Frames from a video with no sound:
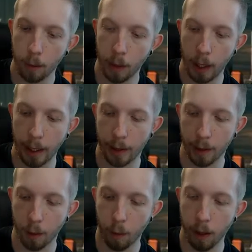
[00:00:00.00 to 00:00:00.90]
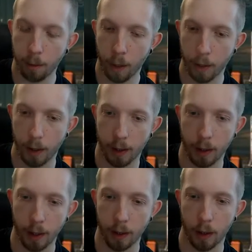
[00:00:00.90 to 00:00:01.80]
and the wet
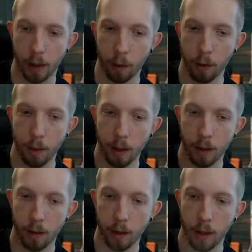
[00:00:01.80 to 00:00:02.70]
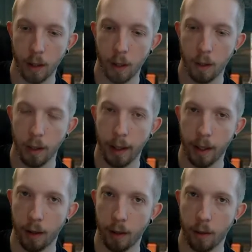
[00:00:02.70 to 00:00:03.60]
processing is a newer method
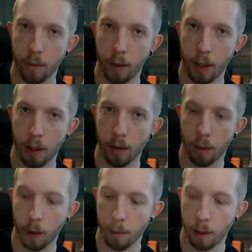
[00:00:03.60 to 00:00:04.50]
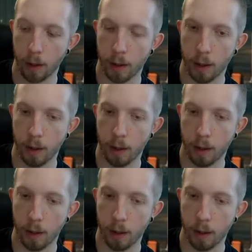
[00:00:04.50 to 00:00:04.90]
and when they do the wet process